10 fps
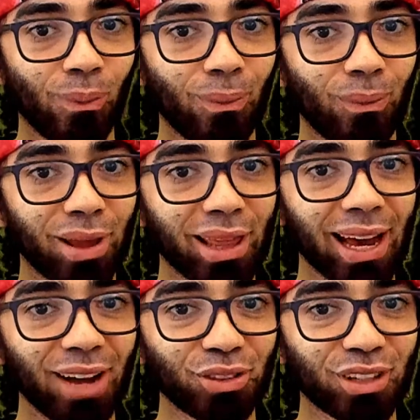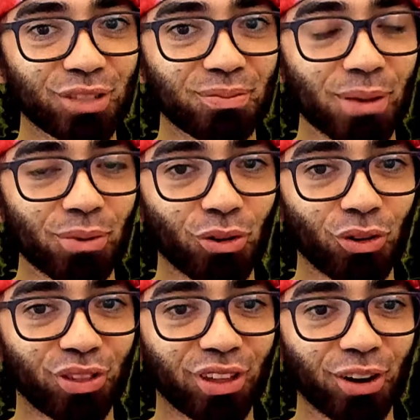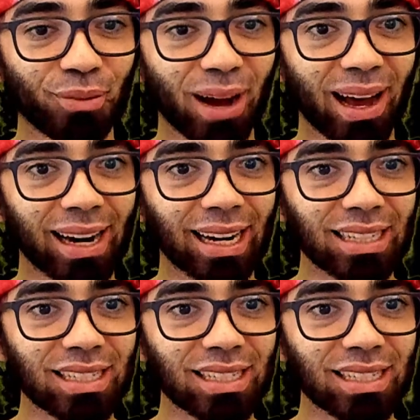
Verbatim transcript: What the hell, these people with their bodies?